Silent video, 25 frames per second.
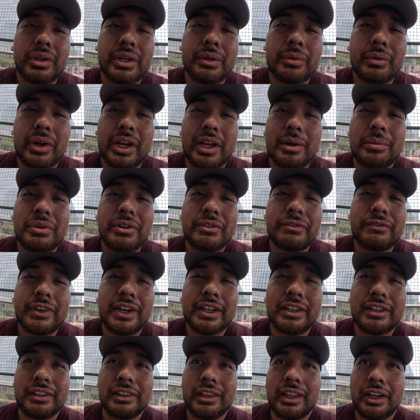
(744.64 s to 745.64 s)
we were able to
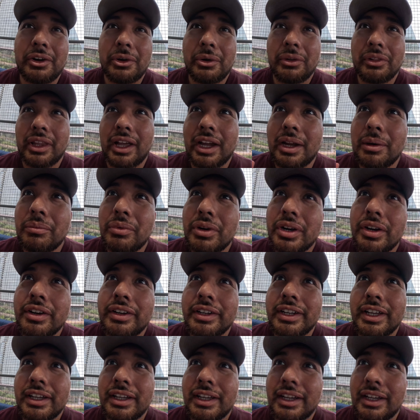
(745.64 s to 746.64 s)
find a little
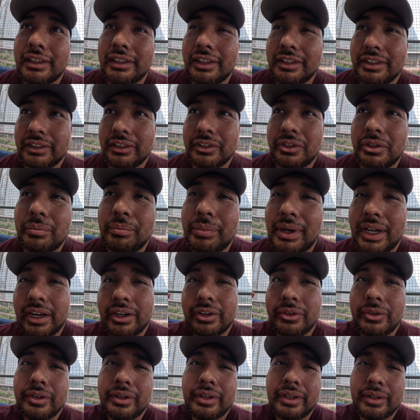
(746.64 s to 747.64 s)
library that had like a little
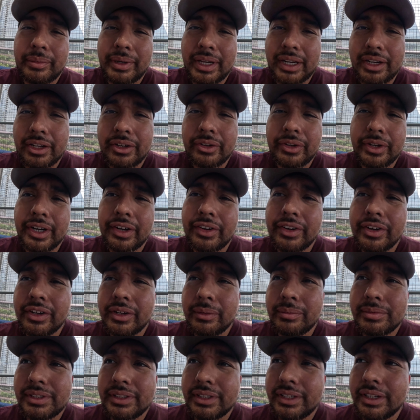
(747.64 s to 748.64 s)
patio
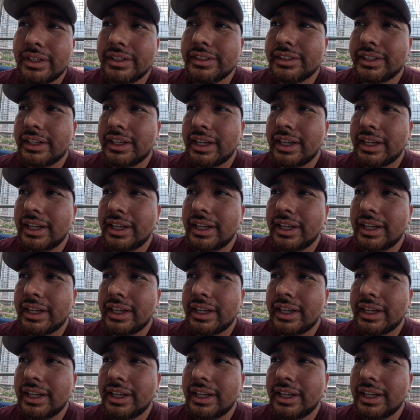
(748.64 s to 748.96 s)
area upstairs.